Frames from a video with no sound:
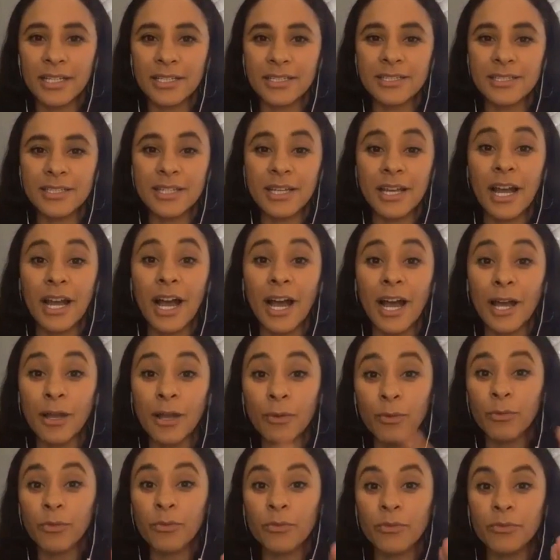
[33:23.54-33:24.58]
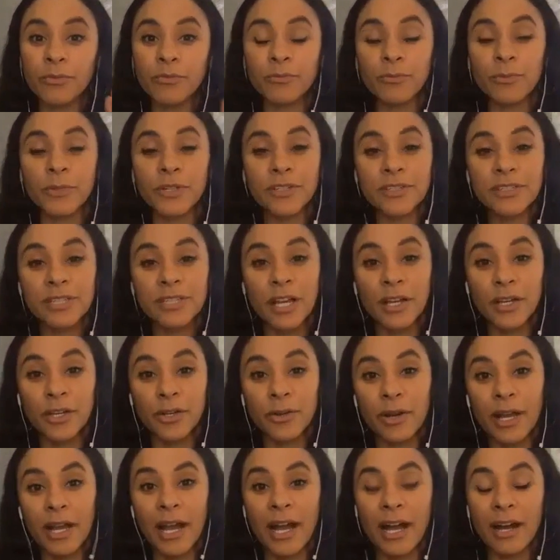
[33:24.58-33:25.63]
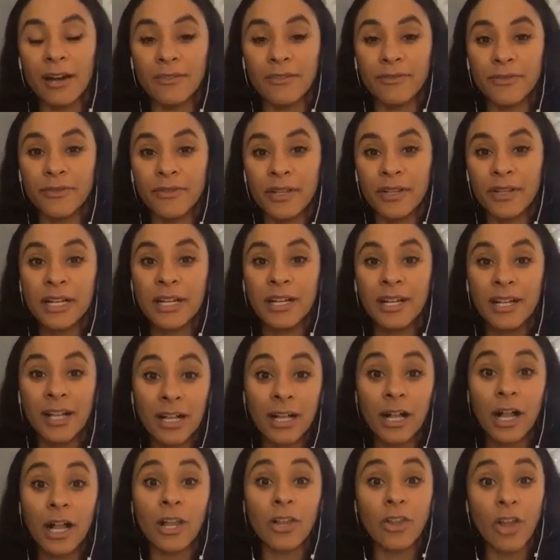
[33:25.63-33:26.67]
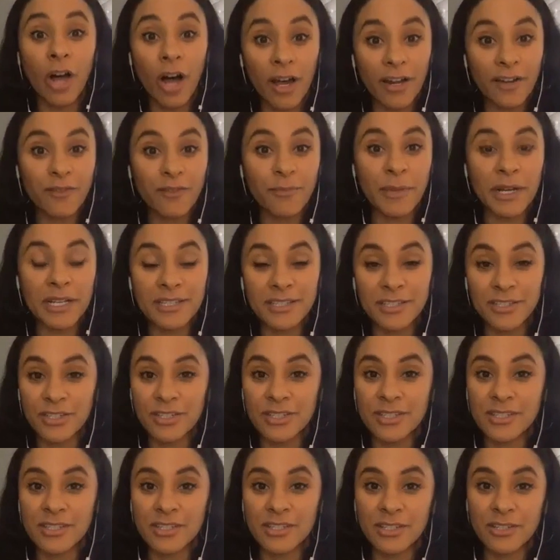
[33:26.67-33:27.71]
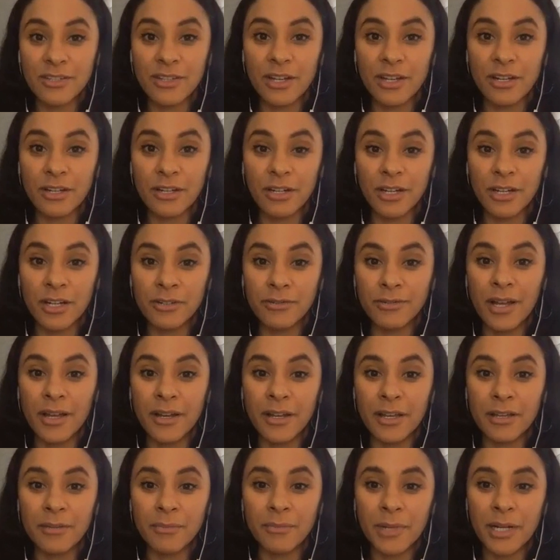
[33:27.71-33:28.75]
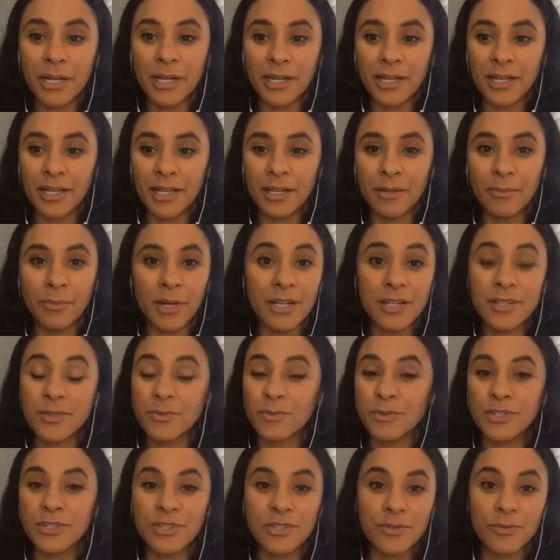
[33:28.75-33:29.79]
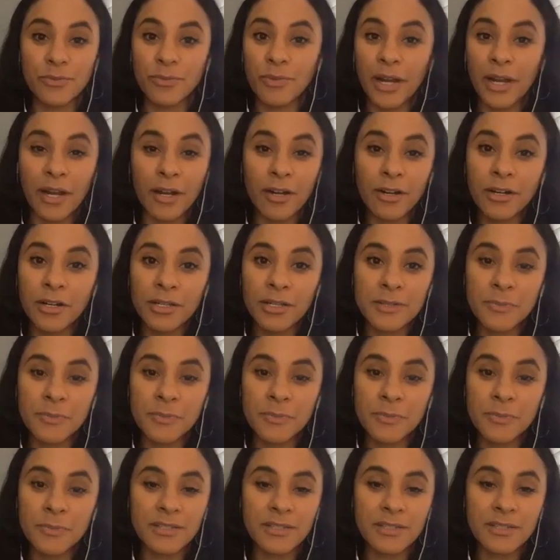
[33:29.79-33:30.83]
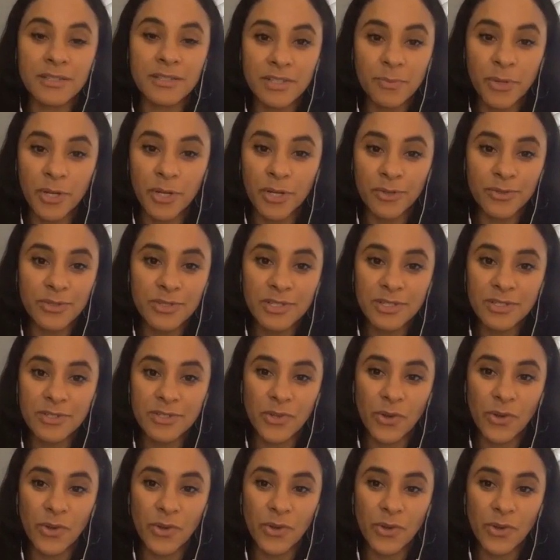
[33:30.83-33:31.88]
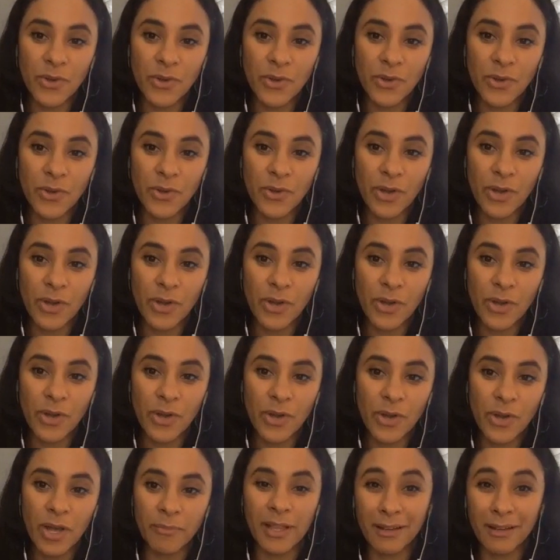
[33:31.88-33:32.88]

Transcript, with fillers: And I will tell you, I have a lot of messages still that are unread in my inbox, which is rare. It's because of this post. So I'm like a